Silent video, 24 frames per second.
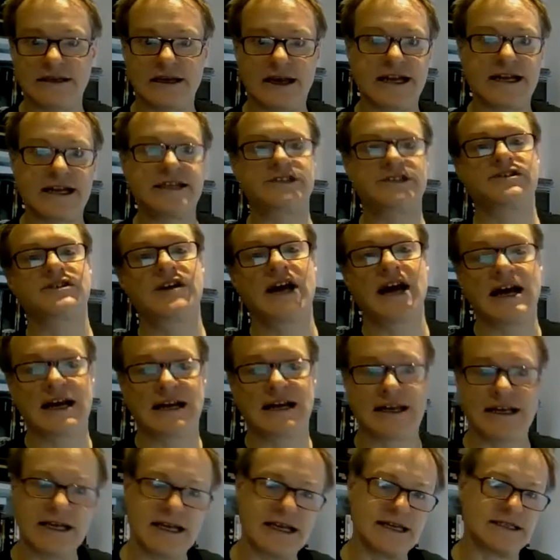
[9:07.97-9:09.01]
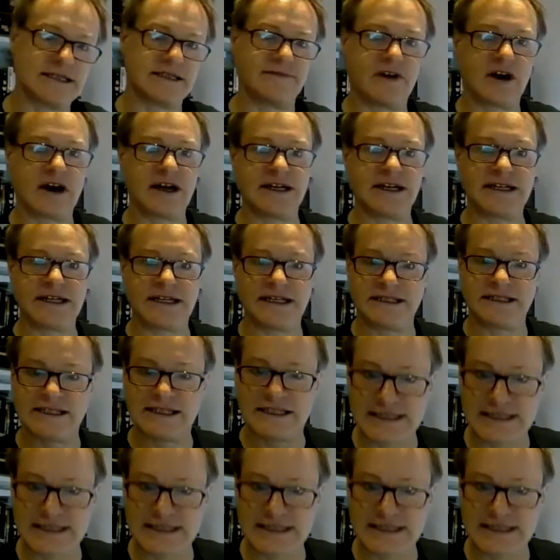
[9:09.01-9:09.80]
and each track is divided into